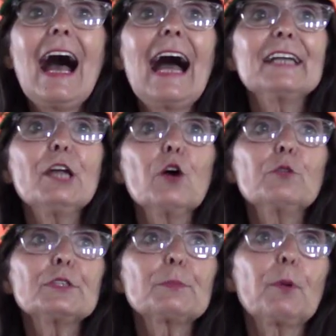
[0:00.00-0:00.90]
I
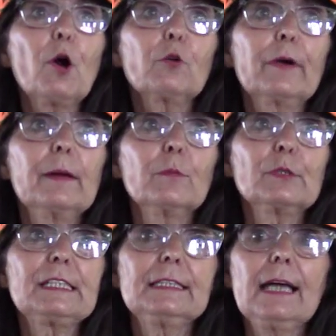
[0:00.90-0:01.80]
know this program
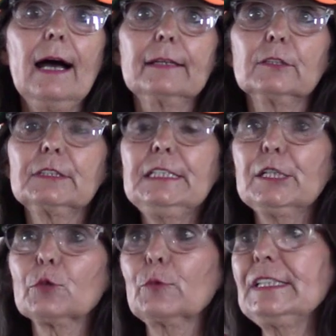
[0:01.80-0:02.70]
was entitled
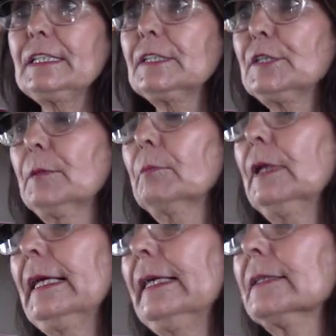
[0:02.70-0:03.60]
Deer Resistant
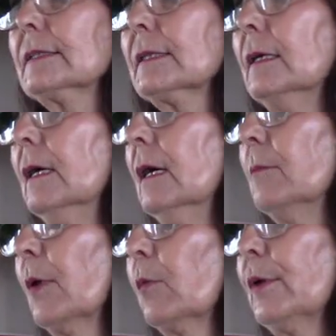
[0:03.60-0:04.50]
Plants,
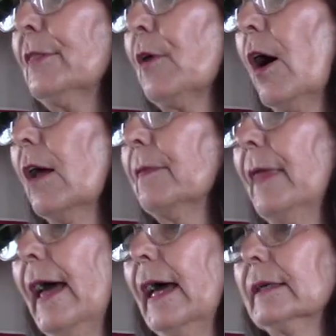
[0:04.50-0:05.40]
but we thought
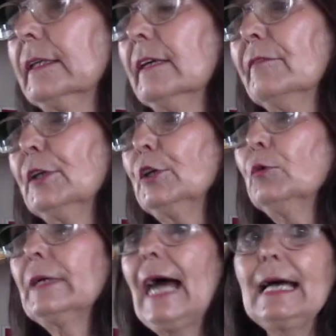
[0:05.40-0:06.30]
that giving
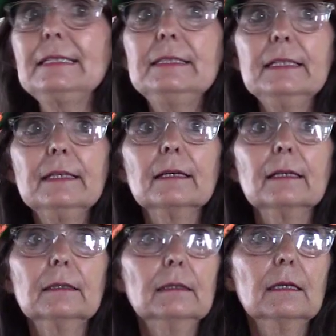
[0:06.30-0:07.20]
you an
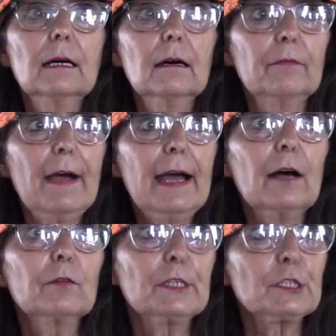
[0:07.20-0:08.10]
idea of
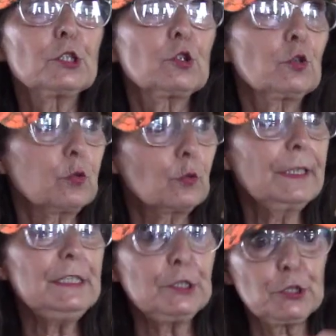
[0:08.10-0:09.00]
how this
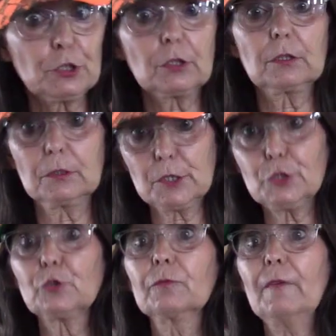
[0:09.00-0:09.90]
creature
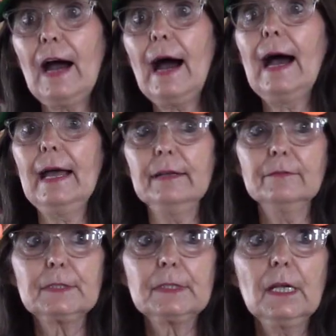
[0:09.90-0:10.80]

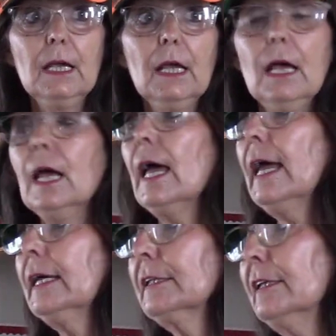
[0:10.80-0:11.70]
survives
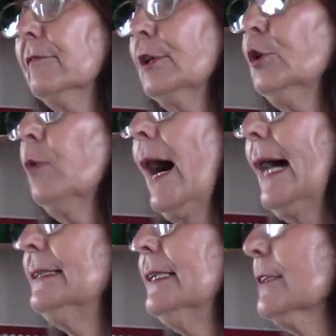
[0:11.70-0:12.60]
and giving you
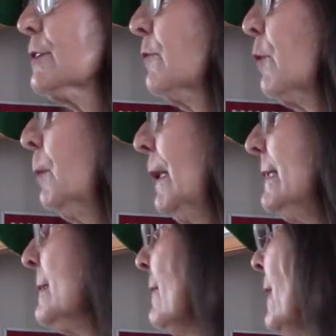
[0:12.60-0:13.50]
ideas of the plants that